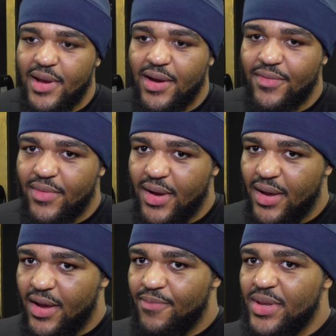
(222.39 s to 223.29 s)
I've,
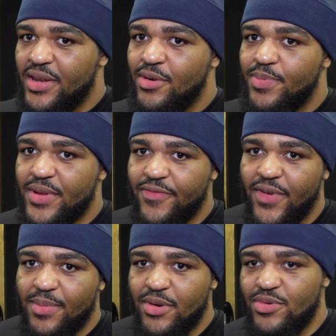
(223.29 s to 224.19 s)
I've been helping
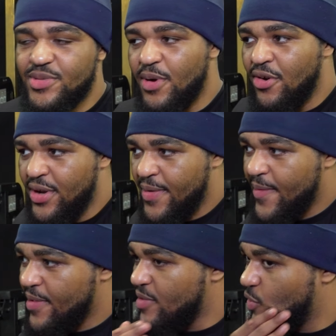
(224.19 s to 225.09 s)
Fabio with sparring.
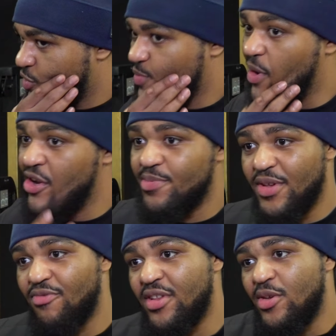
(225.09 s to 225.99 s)
You know, sparring's
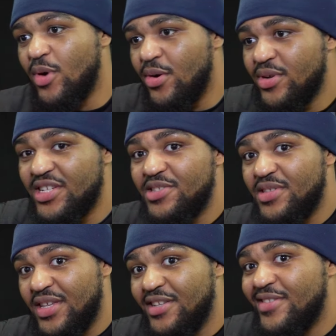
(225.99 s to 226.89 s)
been really well.
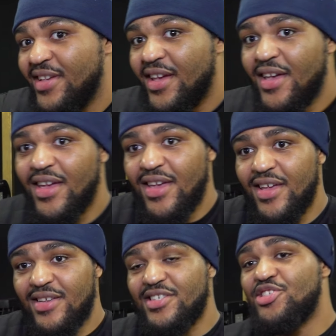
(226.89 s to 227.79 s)
He's, he's,
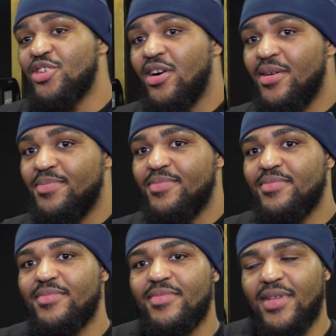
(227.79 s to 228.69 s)
he's sharp.
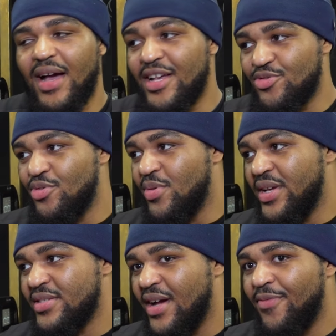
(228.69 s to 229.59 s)
As
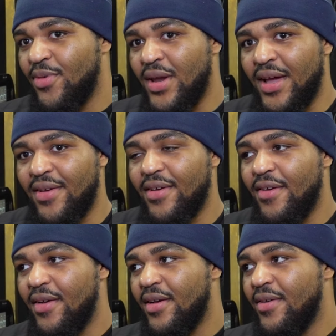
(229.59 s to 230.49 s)
always, I feel like
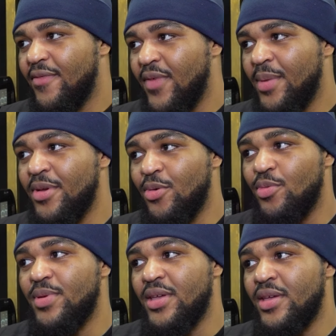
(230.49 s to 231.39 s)
Fabio will
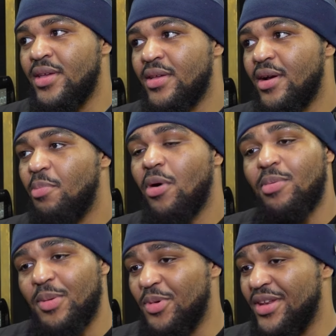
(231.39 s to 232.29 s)
be a
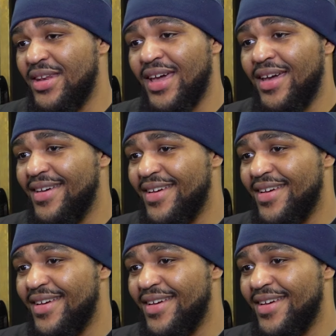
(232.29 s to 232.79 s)
problem on the night.